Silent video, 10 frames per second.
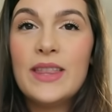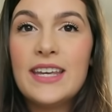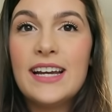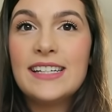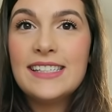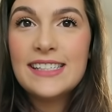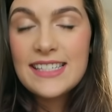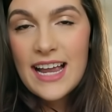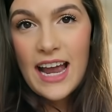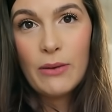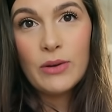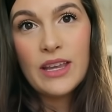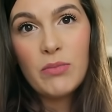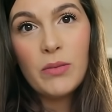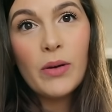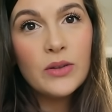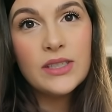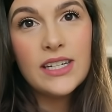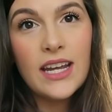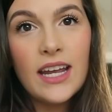with us. I will keep you
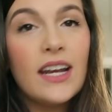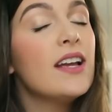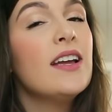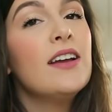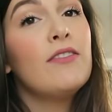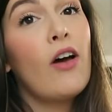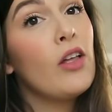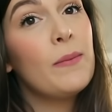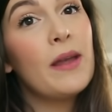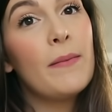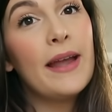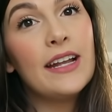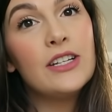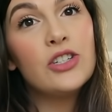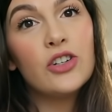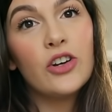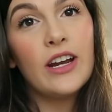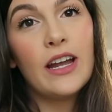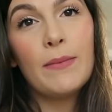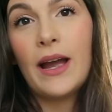posted. Follow me on my
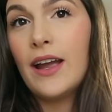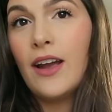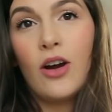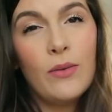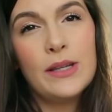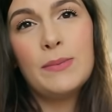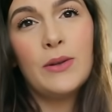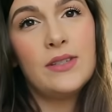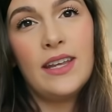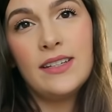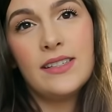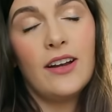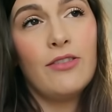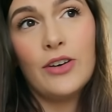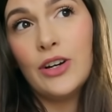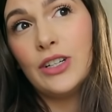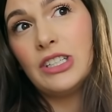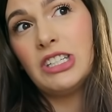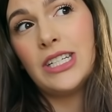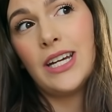Instagram. I always post things there
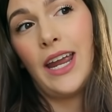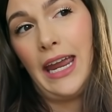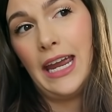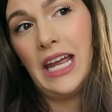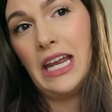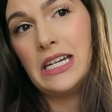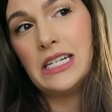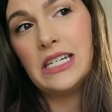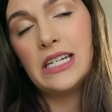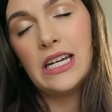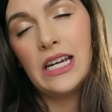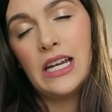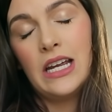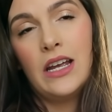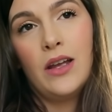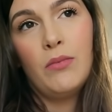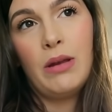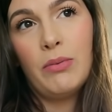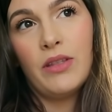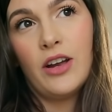first, and
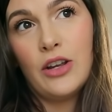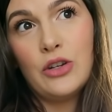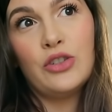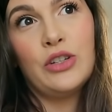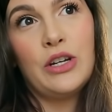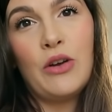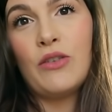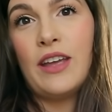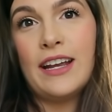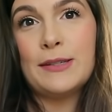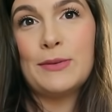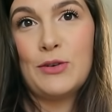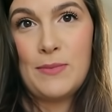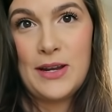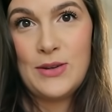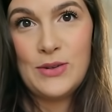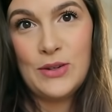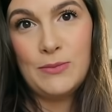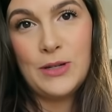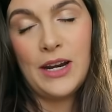people there usually know things before my
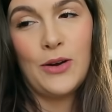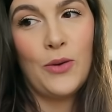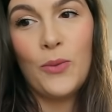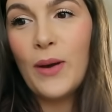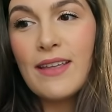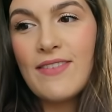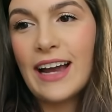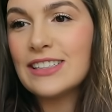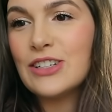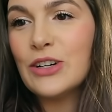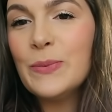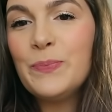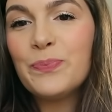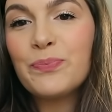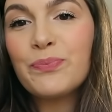YouTube channel way faster.